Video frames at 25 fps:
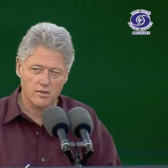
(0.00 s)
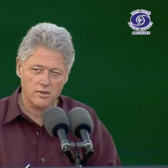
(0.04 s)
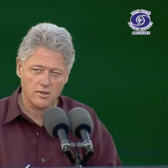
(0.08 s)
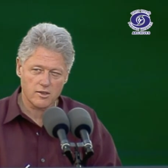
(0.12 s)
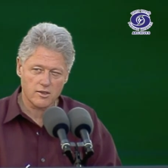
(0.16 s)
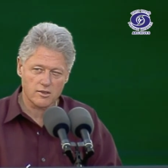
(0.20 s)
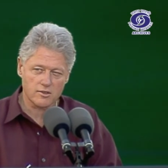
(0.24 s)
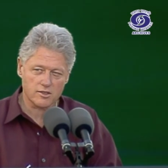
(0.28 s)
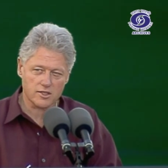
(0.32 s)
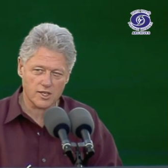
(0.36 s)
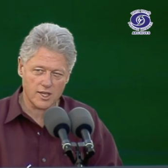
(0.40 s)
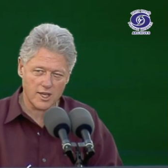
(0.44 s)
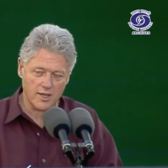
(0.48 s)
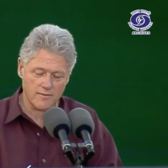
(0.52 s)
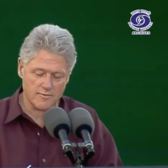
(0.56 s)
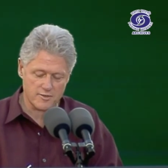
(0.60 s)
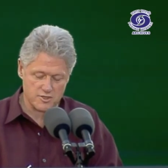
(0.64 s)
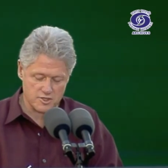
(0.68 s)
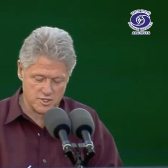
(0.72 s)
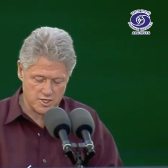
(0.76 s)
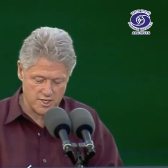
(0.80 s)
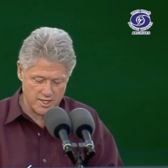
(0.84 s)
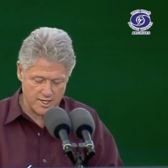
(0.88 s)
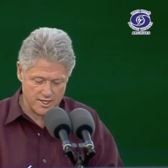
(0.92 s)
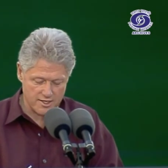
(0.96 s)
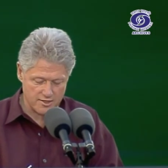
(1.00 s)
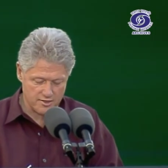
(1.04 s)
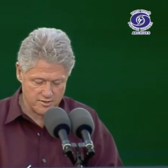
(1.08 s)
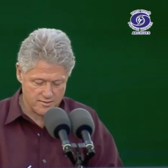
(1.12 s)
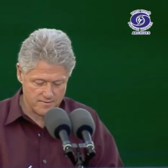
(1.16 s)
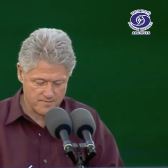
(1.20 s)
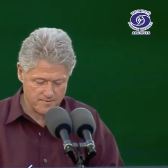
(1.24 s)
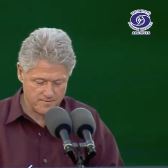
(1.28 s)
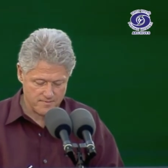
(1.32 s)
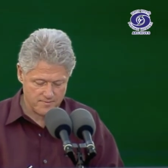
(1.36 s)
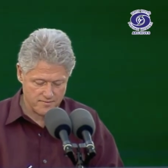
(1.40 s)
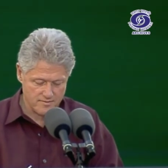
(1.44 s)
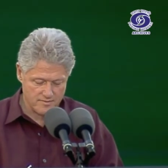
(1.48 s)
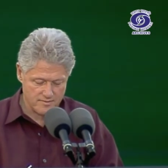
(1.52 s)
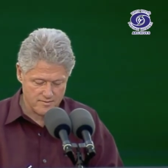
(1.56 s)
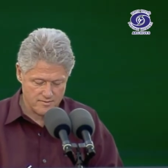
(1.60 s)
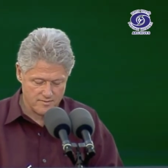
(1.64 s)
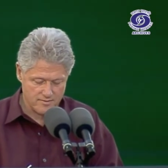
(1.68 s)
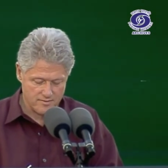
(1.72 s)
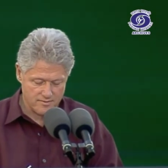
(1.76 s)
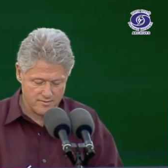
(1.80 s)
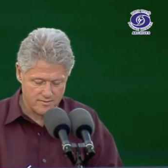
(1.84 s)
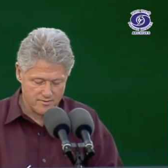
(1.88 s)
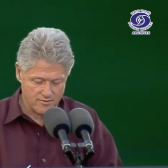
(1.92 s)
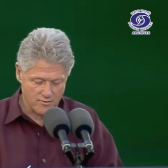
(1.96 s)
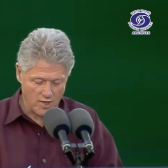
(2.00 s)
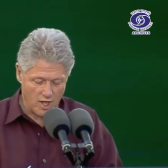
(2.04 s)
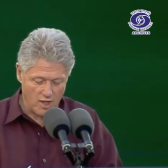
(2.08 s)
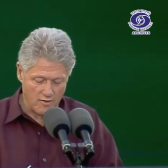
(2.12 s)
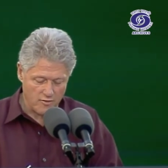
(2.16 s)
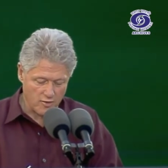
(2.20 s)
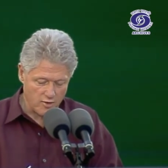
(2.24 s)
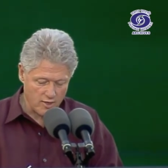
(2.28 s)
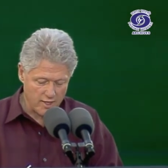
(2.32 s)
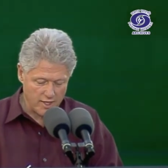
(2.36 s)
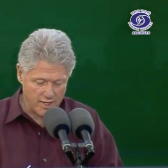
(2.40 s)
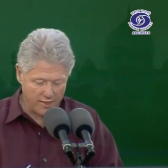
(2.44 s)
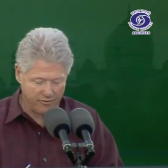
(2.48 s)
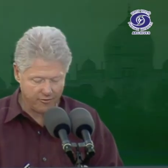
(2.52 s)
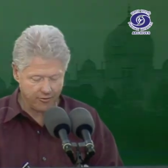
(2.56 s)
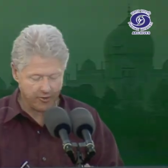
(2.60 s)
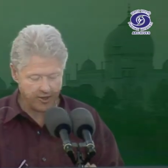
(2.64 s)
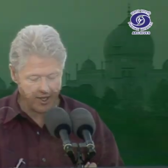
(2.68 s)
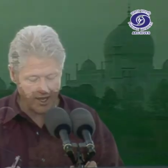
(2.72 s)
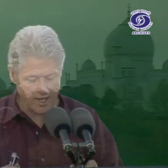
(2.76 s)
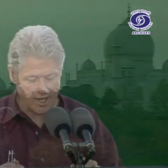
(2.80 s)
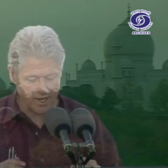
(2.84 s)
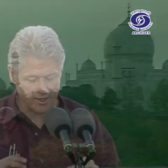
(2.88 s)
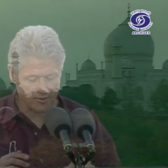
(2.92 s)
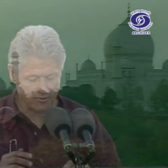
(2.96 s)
on climate change. For if we act